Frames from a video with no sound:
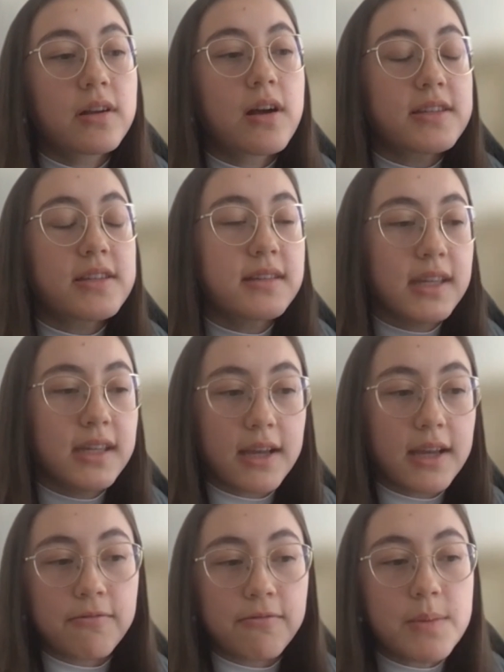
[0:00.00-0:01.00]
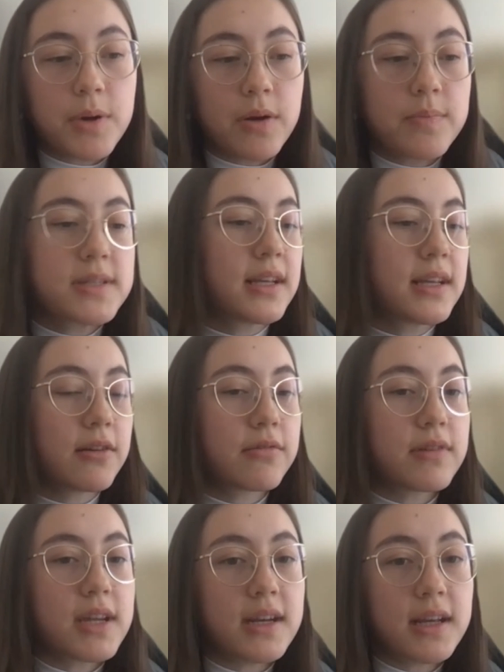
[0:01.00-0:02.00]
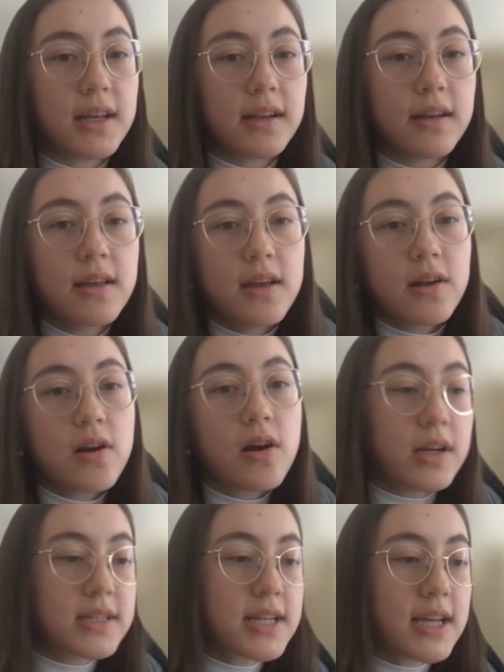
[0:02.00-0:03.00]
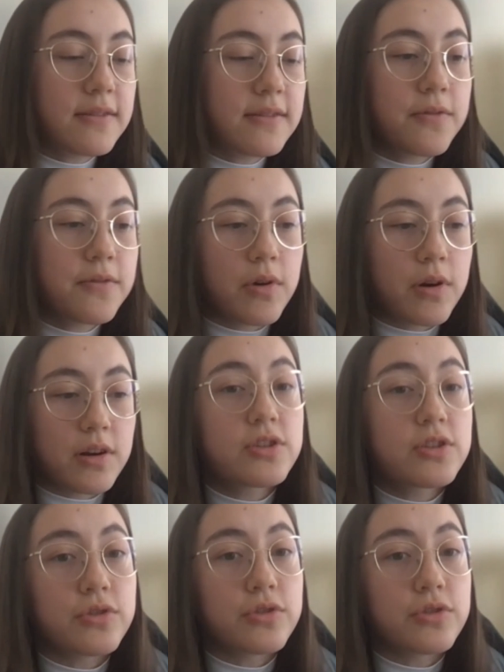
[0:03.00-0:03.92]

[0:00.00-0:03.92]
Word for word: constantly like repurposing and creating content for social